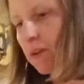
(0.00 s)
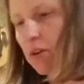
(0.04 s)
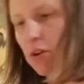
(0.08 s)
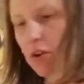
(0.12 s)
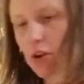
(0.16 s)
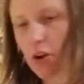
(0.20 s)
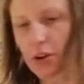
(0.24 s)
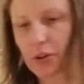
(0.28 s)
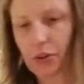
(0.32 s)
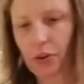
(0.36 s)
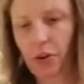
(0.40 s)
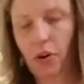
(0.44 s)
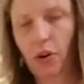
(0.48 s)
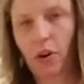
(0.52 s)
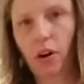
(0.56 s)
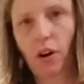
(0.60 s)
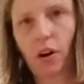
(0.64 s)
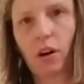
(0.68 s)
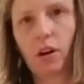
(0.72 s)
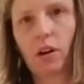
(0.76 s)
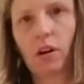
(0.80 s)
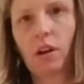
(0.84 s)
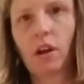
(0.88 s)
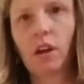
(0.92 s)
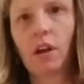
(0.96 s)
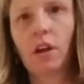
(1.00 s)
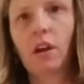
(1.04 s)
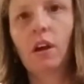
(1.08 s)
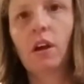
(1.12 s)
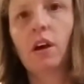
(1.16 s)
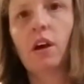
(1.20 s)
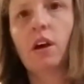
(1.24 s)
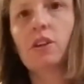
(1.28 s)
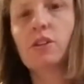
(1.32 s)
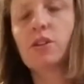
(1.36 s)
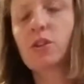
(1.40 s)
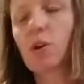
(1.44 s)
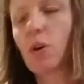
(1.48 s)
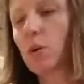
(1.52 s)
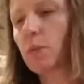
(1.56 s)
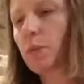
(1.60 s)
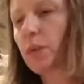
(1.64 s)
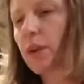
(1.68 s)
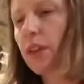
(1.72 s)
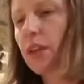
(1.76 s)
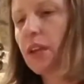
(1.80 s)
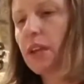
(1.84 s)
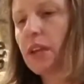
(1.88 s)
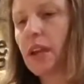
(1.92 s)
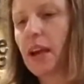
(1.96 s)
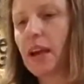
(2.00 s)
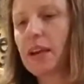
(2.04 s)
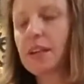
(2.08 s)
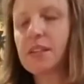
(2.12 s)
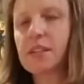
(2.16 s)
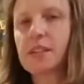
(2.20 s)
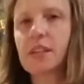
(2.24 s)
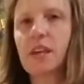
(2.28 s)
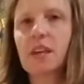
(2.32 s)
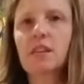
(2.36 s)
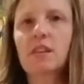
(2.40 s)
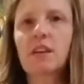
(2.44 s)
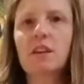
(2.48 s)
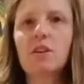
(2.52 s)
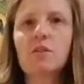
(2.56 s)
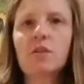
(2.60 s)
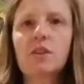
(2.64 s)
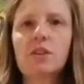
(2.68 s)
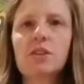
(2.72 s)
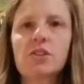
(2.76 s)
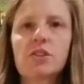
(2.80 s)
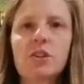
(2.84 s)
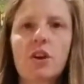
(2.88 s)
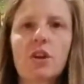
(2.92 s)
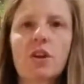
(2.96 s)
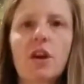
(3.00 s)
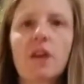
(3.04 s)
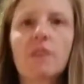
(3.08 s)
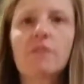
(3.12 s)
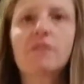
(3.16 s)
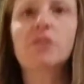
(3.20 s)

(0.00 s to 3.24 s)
Good girl. So a really nice thing that you can start off